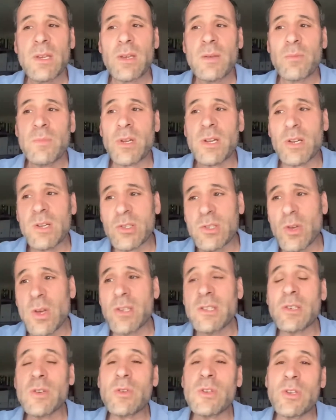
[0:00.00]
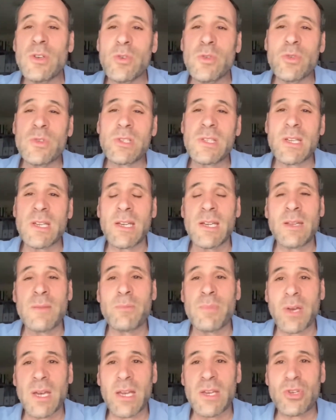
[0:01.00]
but it is also used in
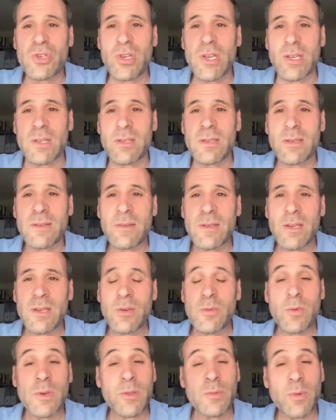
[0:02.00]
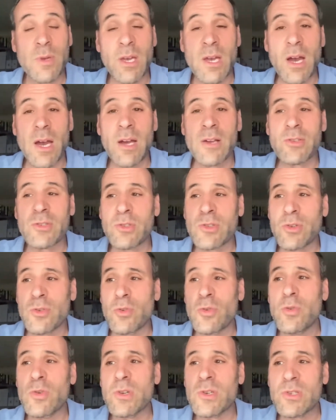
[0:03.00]
Bereshit with regards
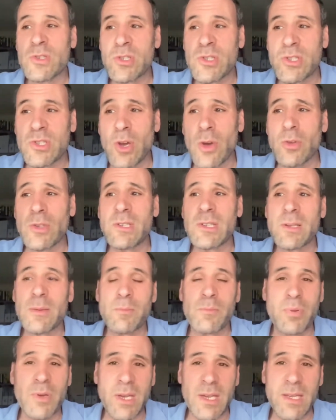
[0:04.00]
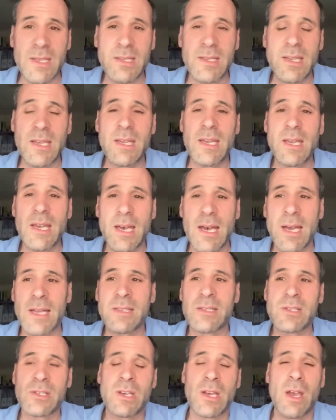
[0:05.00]
to Zot Briti
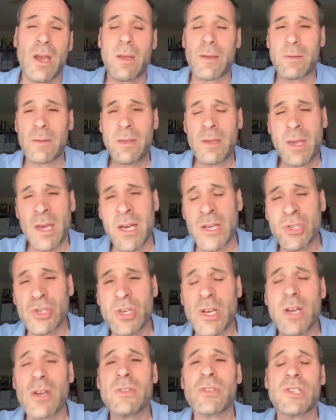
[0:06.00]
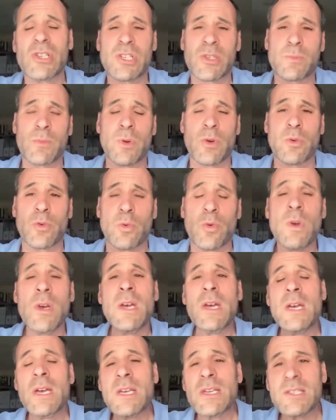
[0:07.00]
Asher Tishmeru.
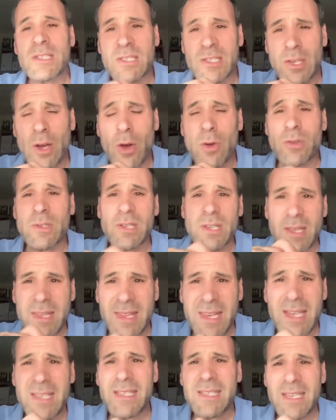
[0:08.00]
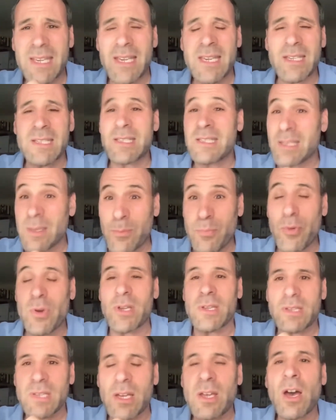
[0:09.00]
Zot, this is the
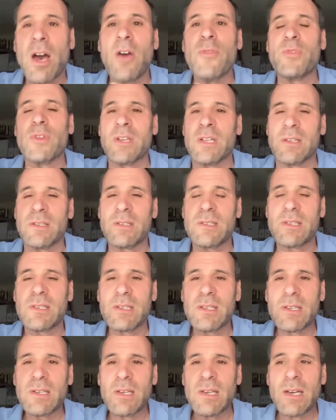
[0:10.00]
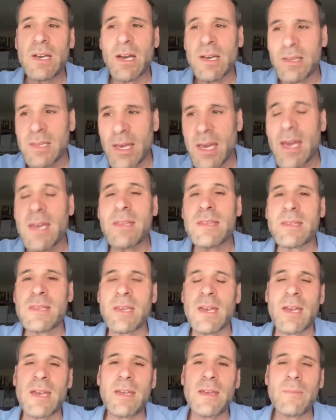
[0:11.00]
Brit, the covenant, on the 8th
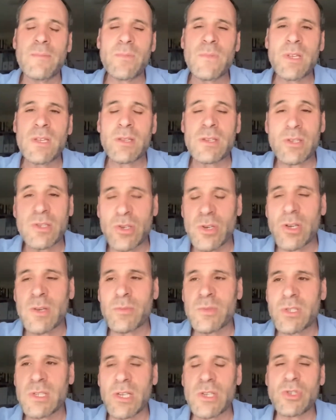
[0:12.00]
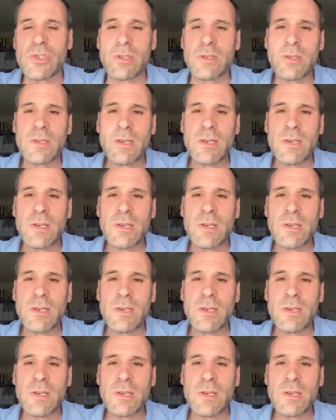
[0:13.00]
day, the circumcision